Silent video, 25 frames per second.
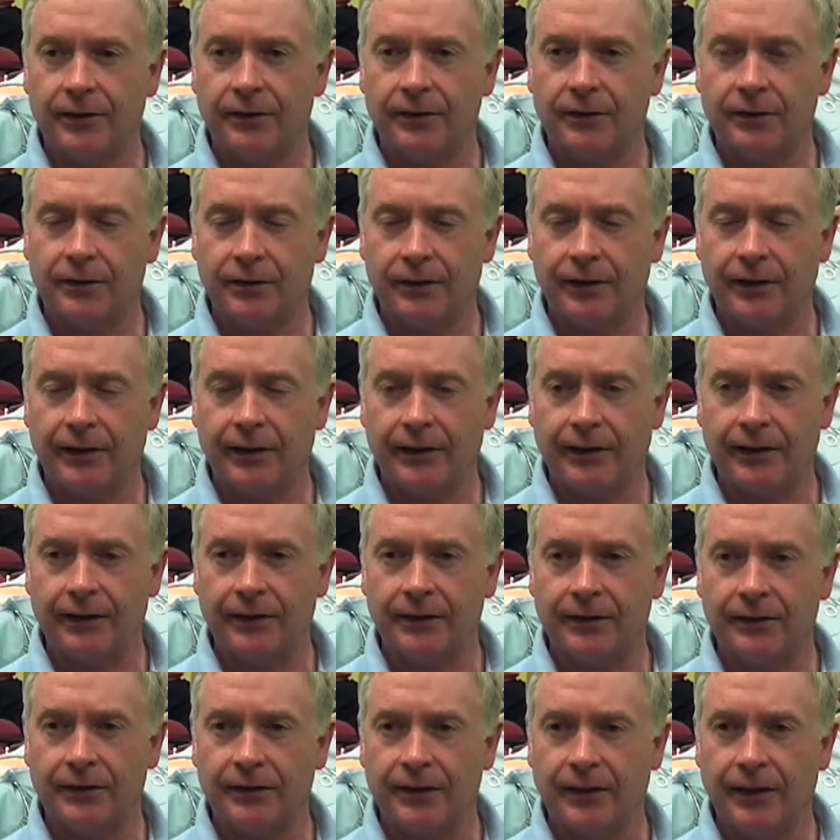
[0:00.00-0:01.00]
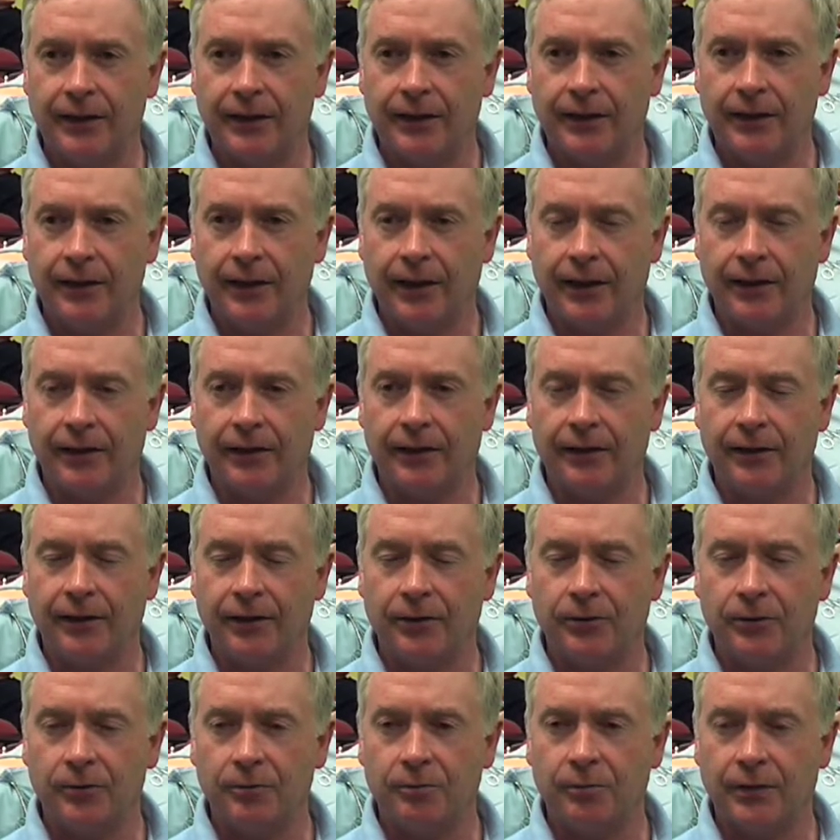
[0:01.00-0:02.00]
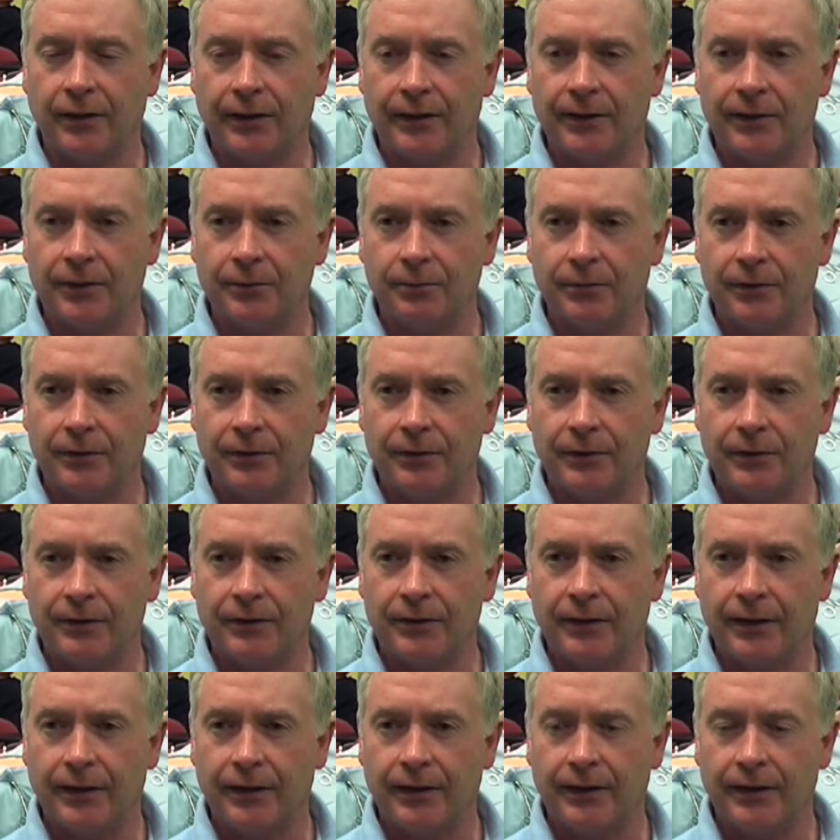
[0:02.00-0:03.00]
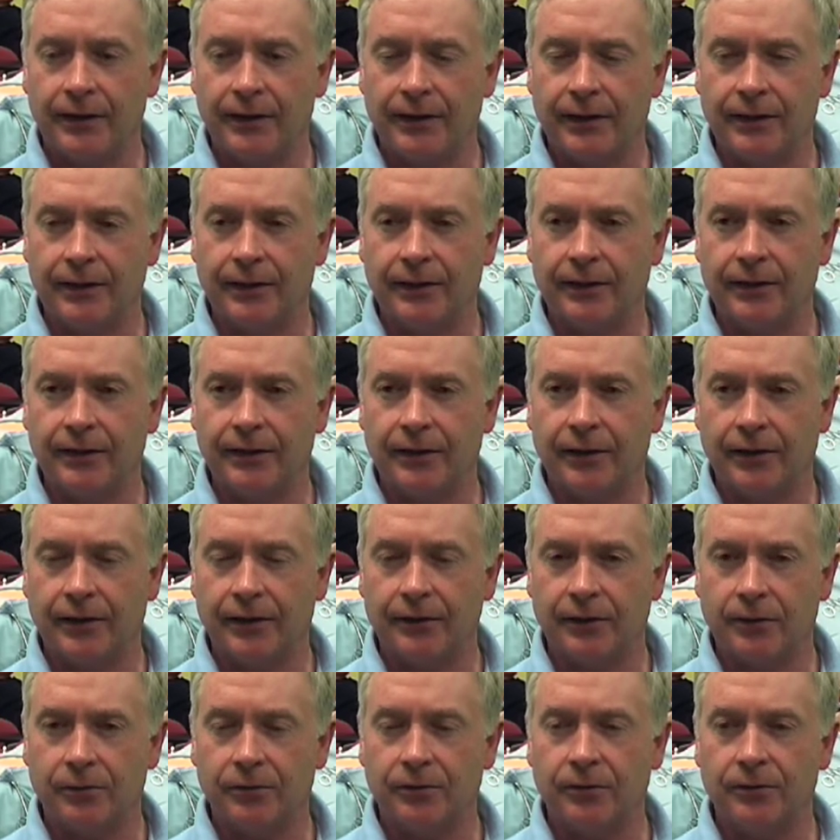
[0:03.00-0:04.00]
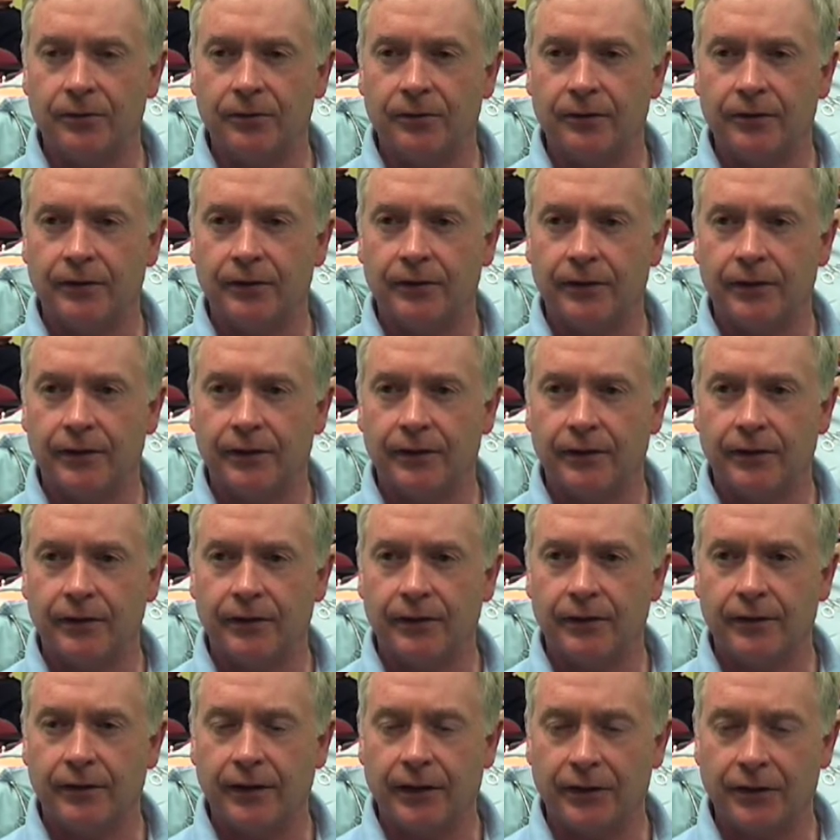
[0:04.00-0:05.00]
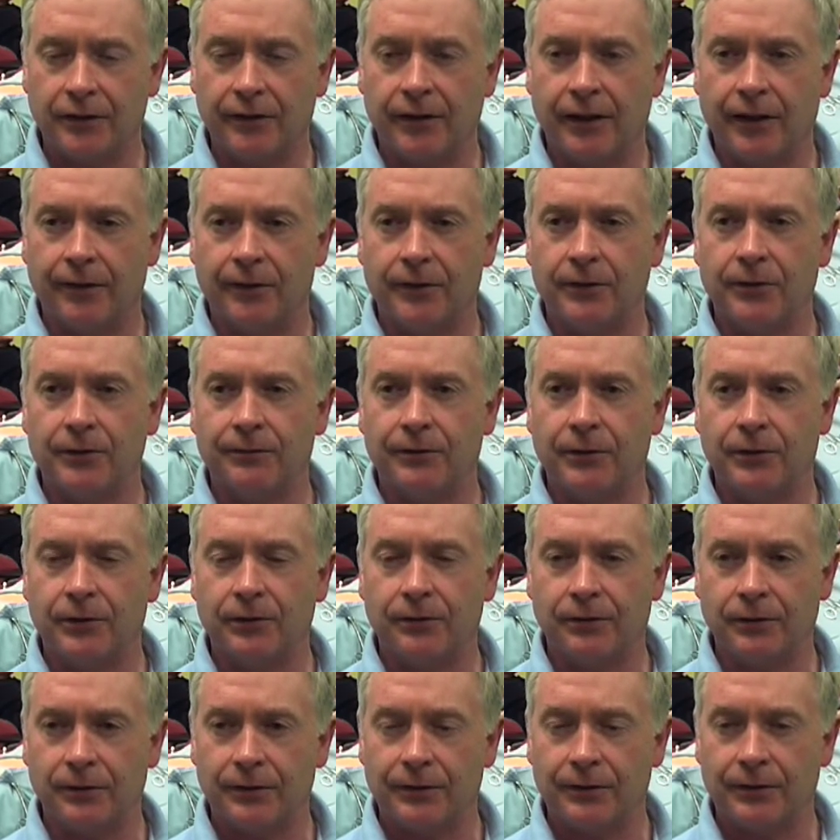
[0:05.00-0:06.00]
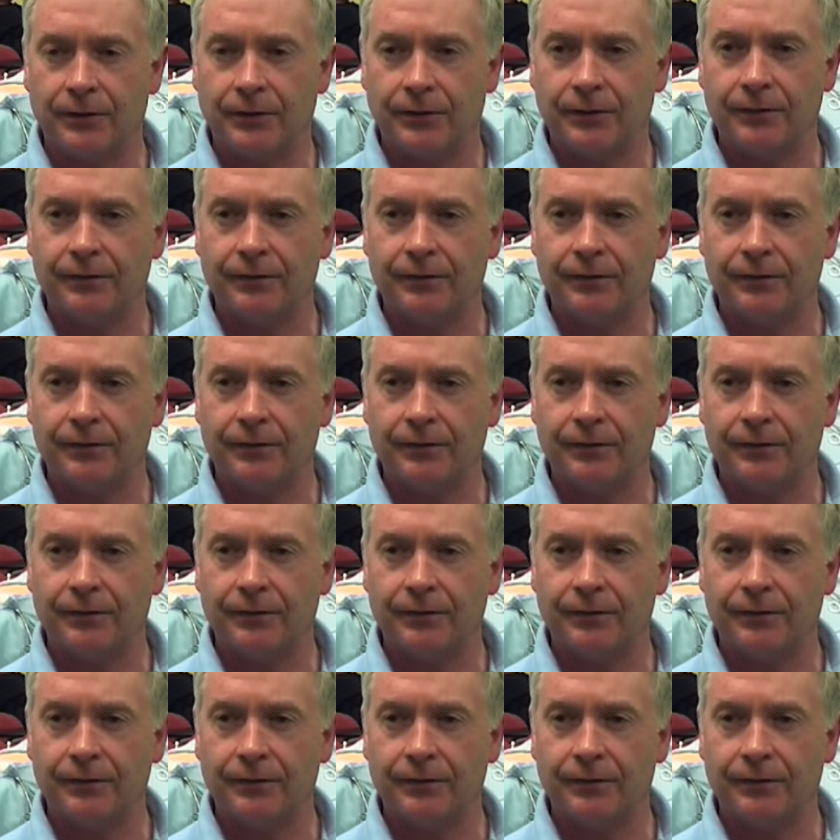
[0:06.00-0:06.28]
and study days and clinical placements in our local National Health Service Trusts.